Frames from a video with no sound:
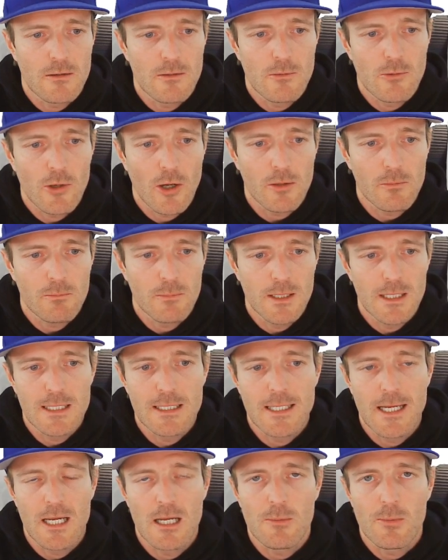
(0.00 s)
not
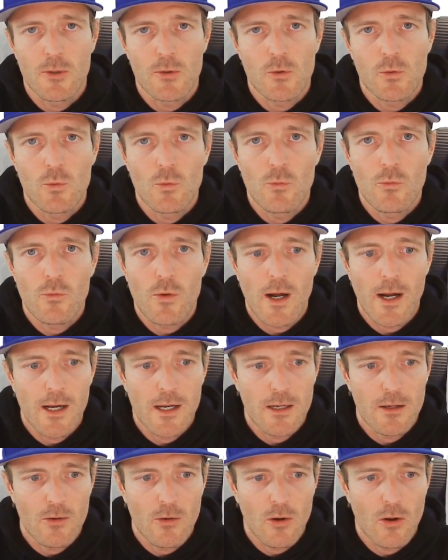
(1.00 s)
being able to
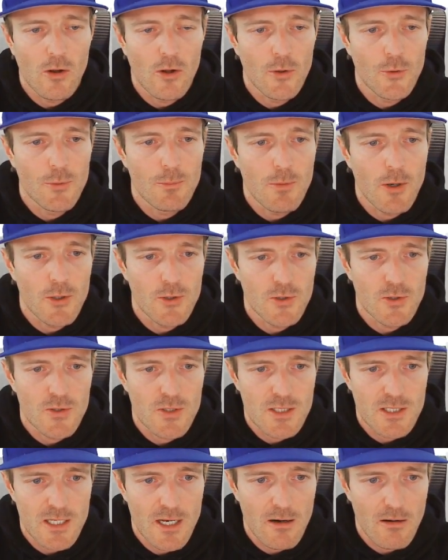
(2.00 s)
find all the
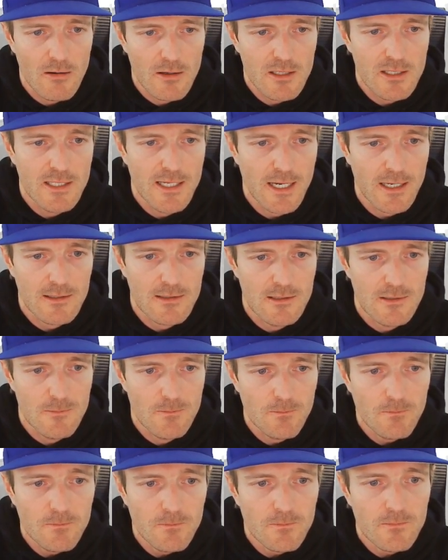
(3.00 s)
modules that are connected.
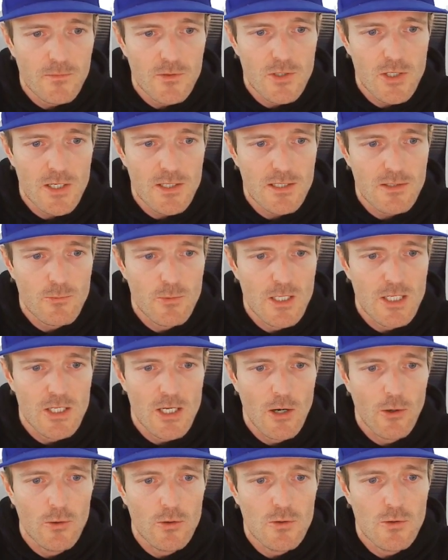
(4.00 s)
Just reach
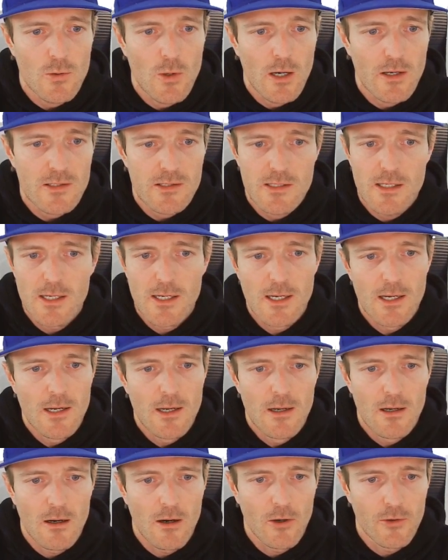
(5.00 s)
out to us
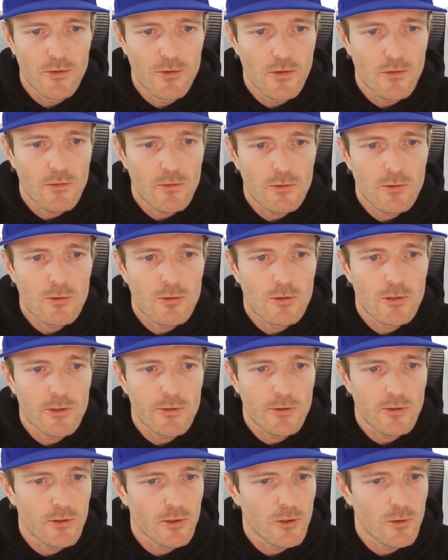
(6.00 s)
on Discord
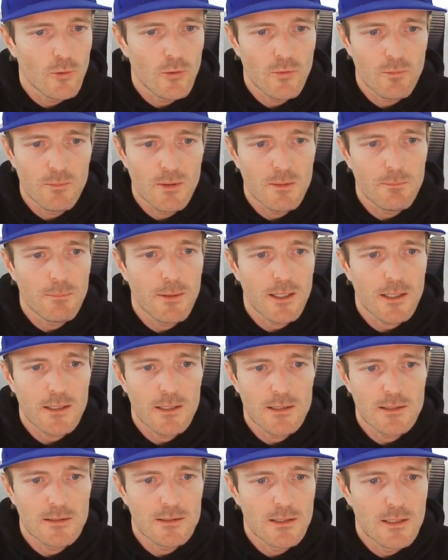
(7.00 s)
or use
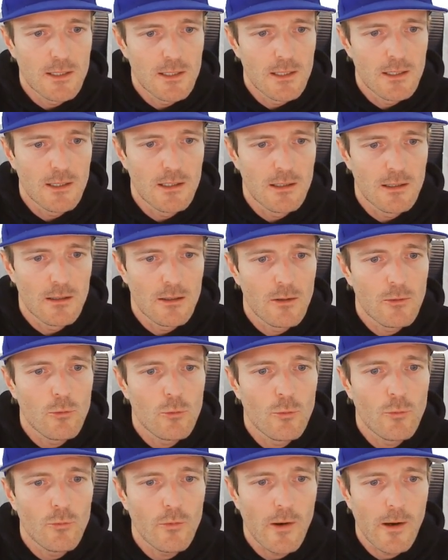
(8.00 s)
Bitbucket
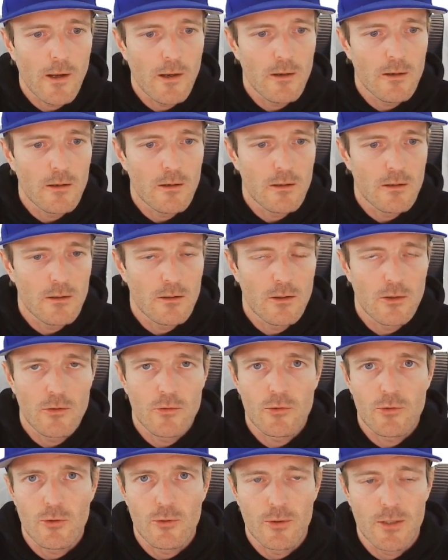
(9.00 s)
to file a
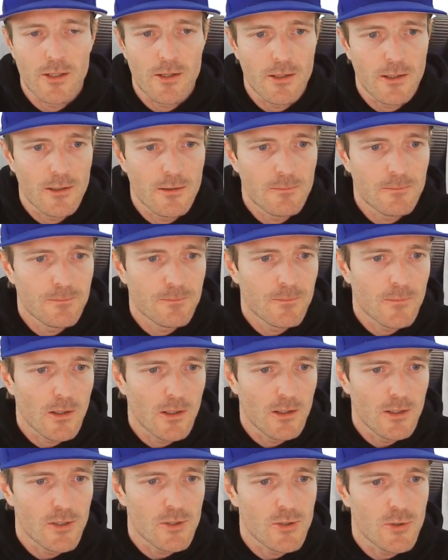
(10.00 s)
story there,
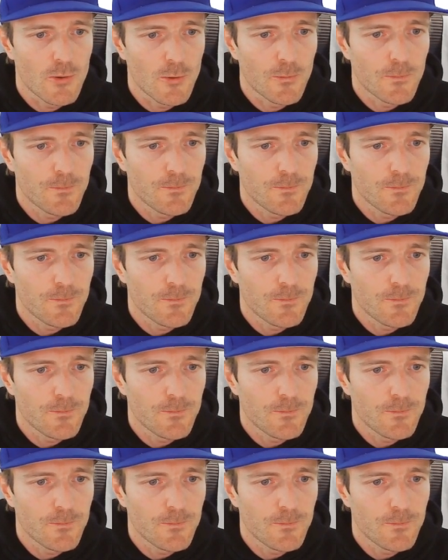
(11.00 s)
an issue.